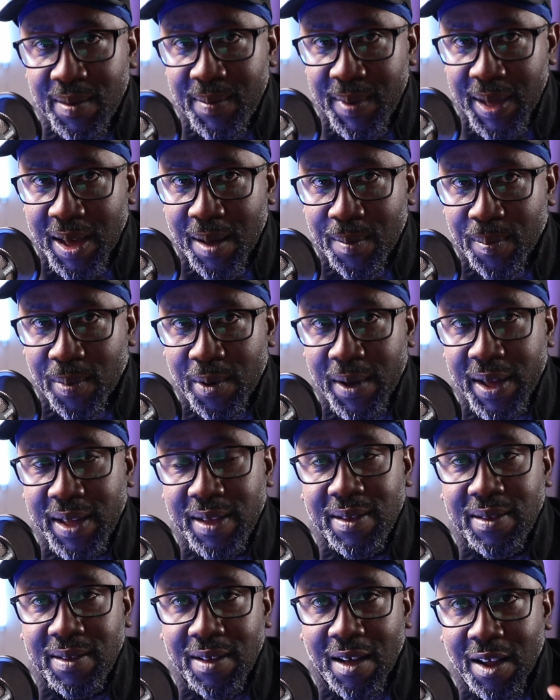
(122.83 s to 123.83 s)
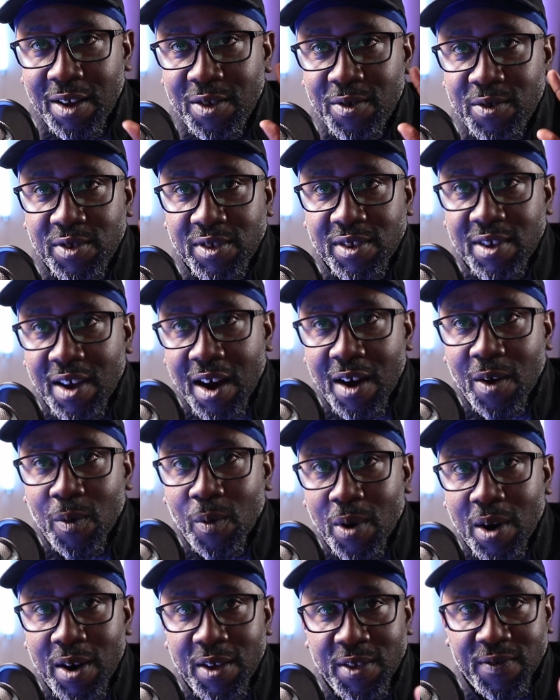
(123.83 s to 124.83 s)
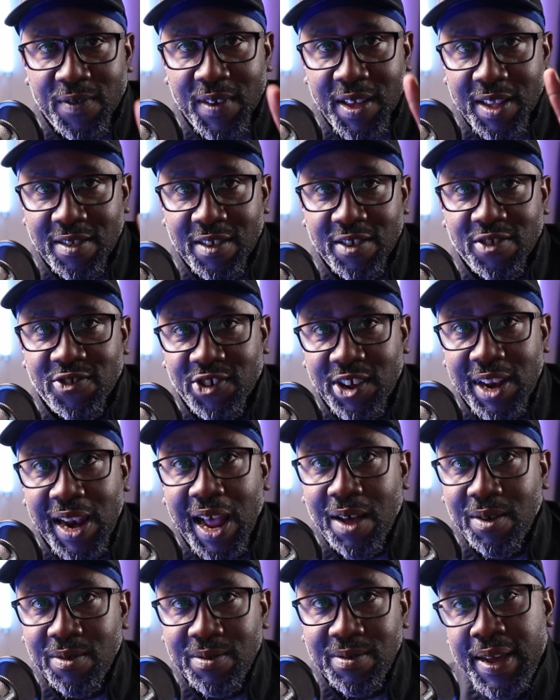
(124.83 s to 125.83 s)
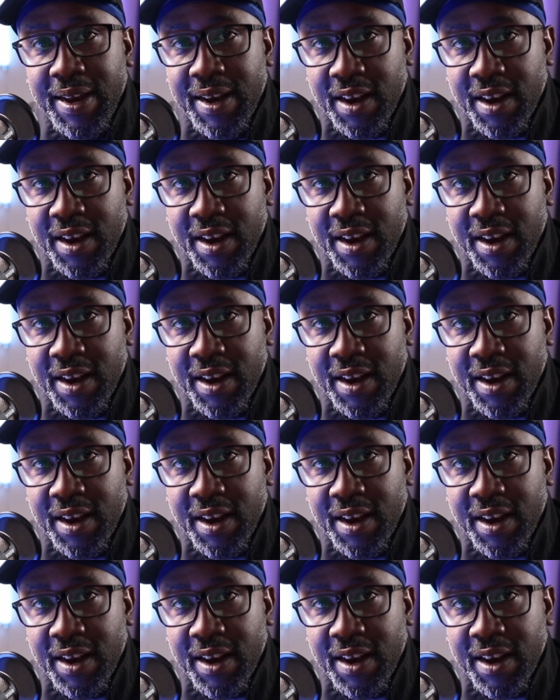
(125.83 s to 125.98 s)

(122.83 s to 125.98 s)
to make a point. All you Star Wars fans, just chill out.